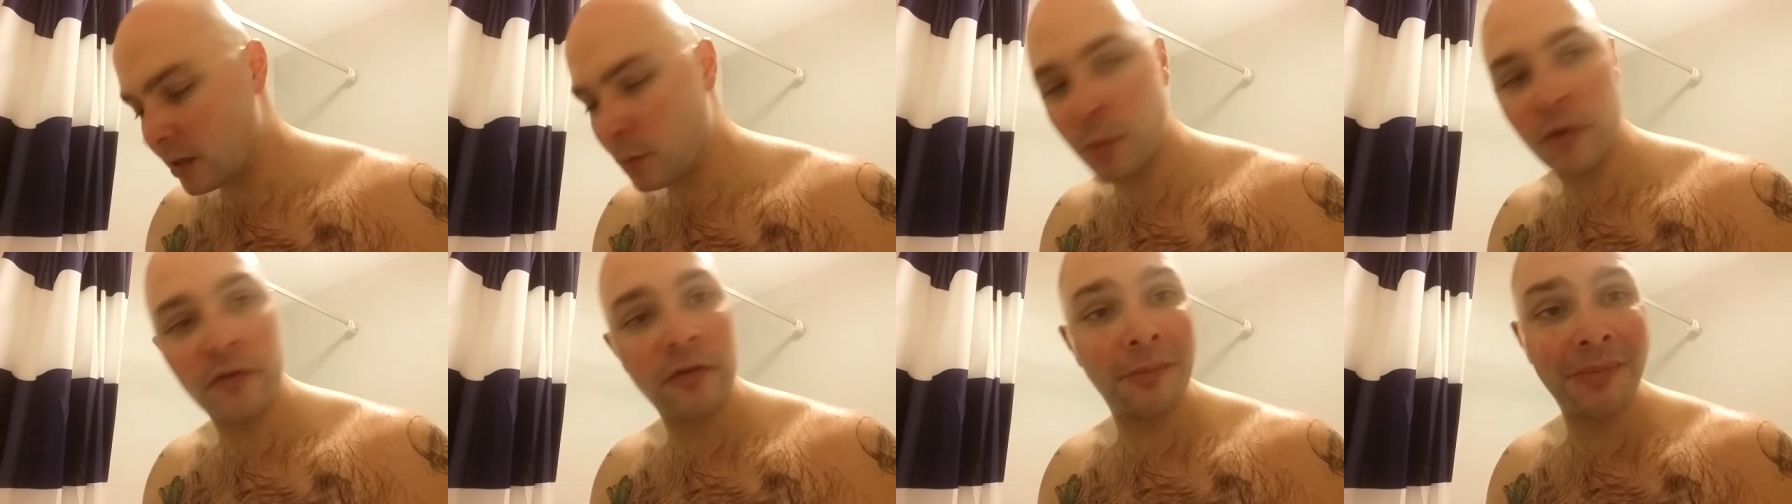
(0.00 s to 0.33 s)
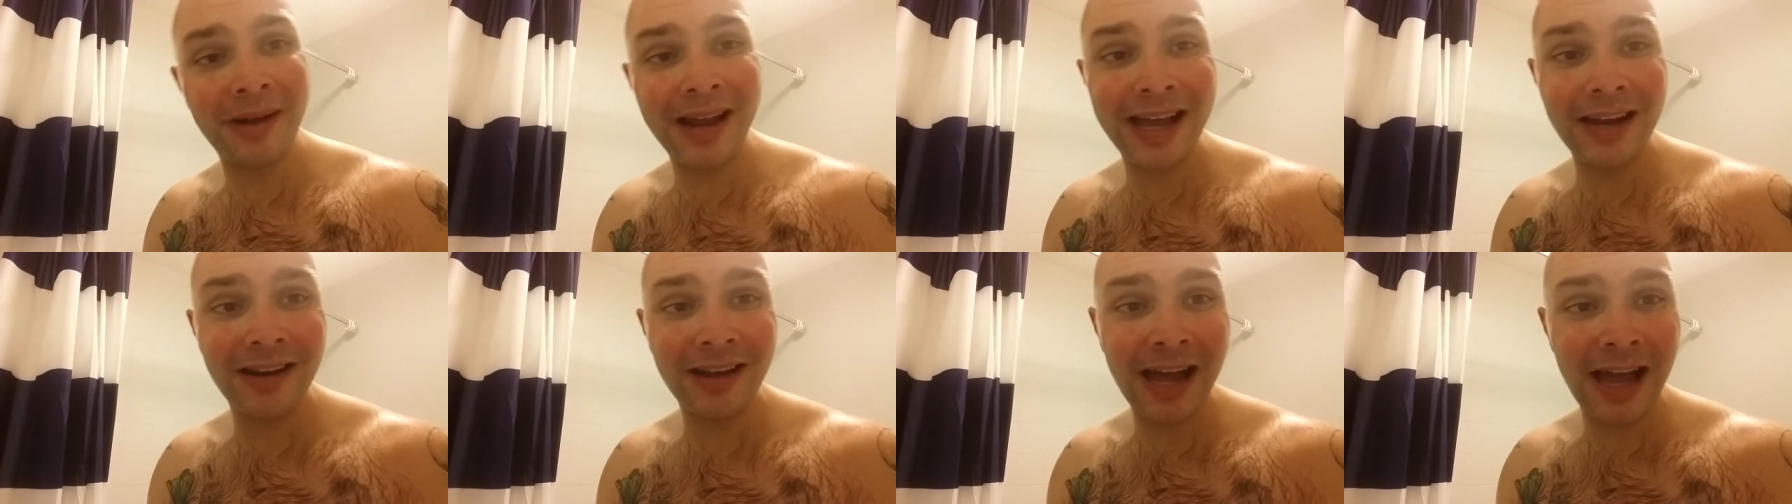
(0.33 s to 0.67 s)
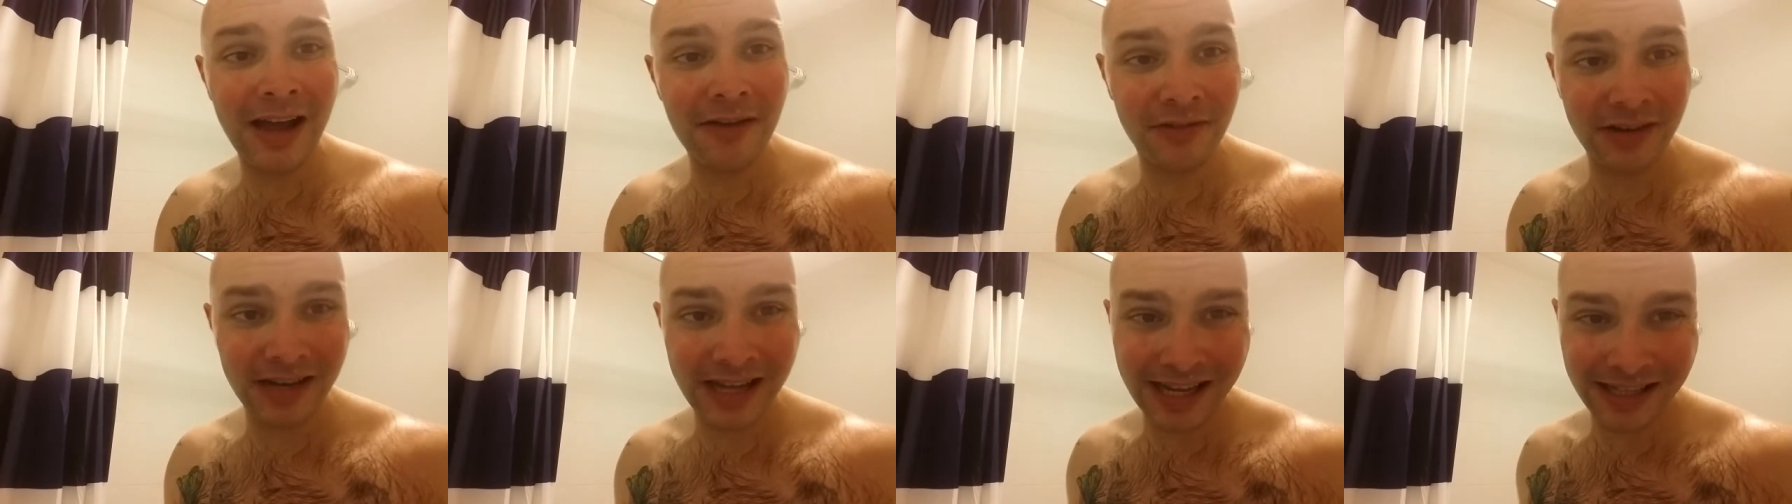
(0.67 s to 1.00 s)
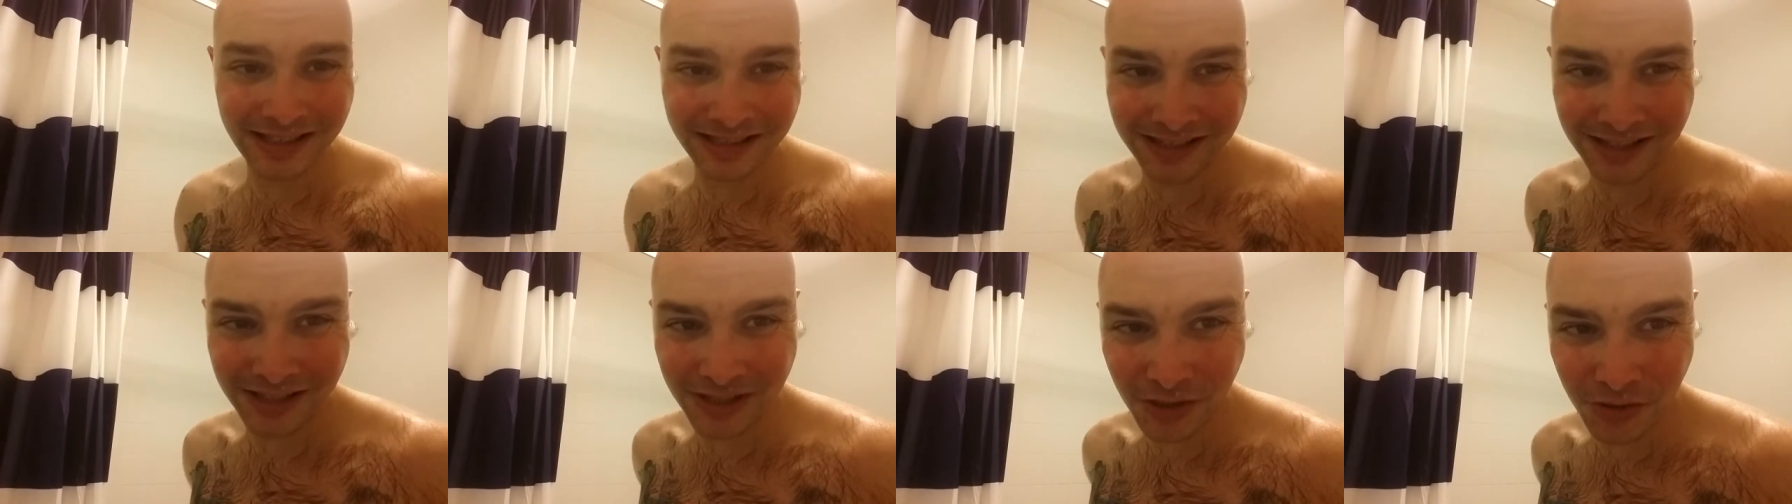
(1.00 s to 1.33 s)
with a blade I haven't
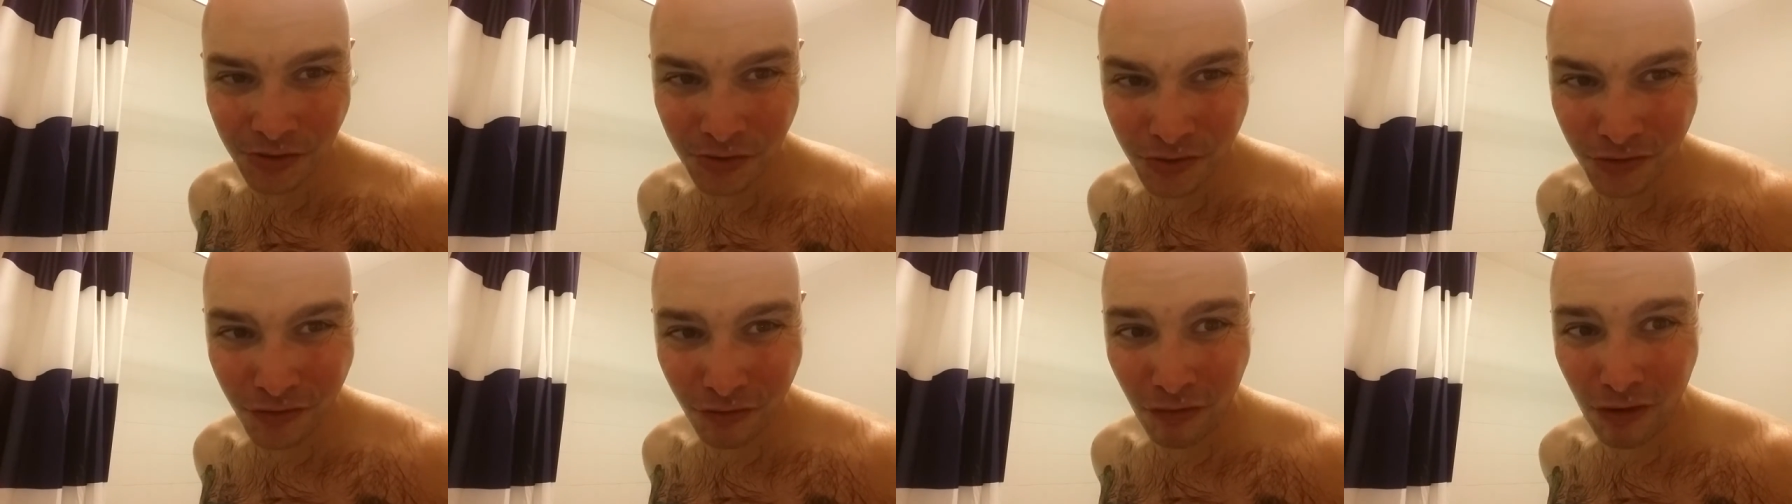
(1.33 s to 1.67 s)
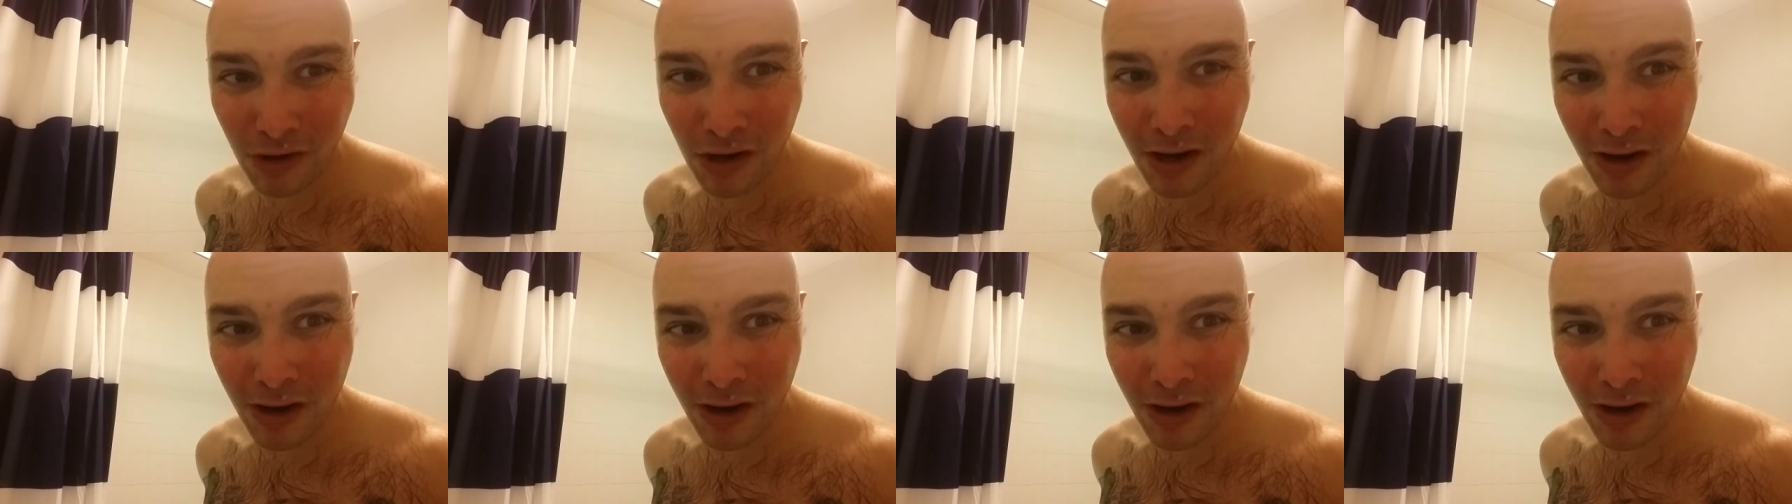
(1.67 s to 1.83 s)
actually used for a